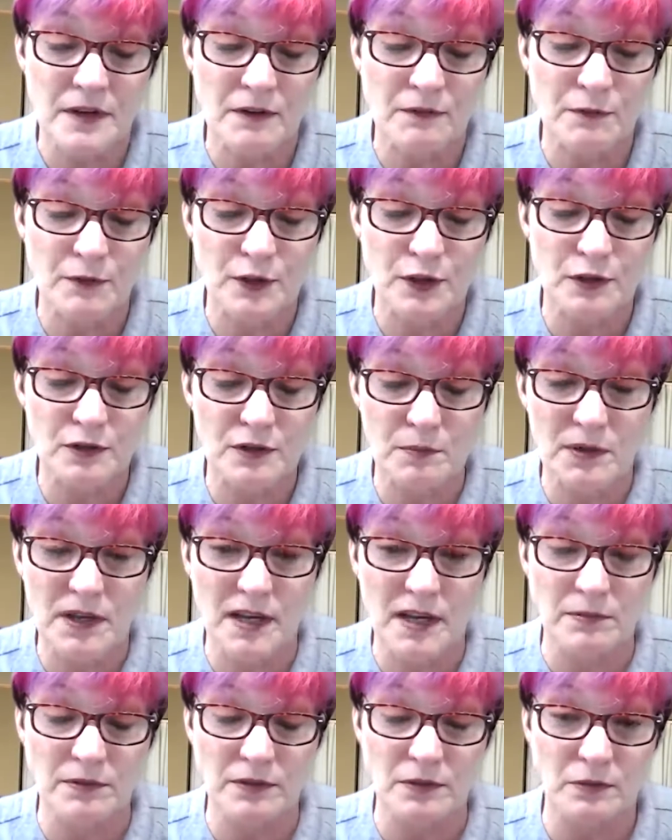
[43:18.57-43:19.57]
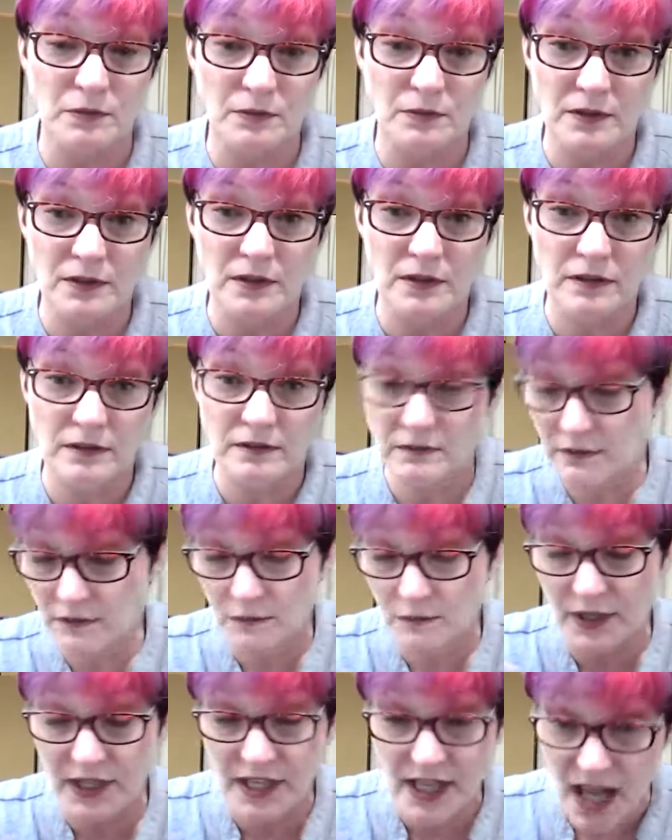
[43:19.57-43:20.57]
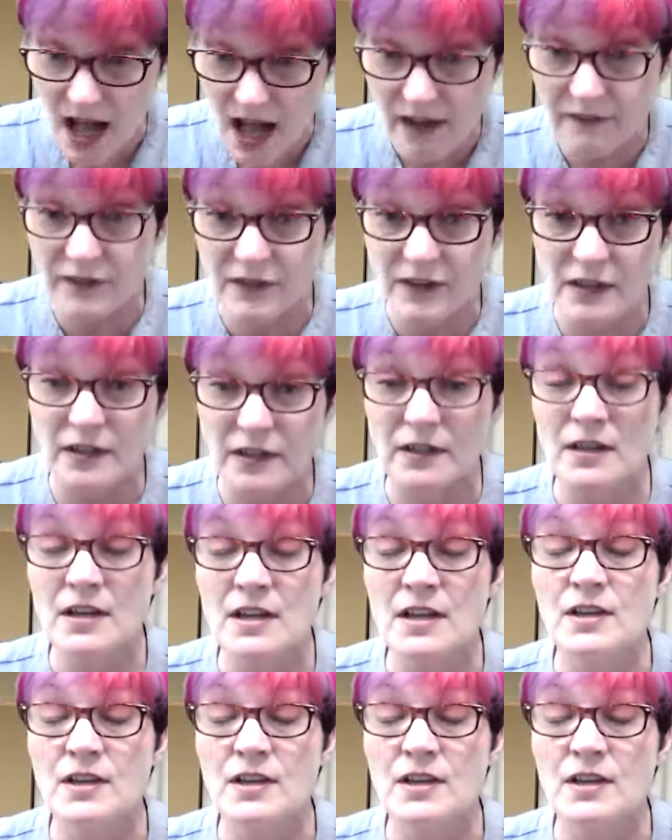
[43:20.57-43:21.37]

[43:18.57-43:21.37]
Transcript: for you to be able to recover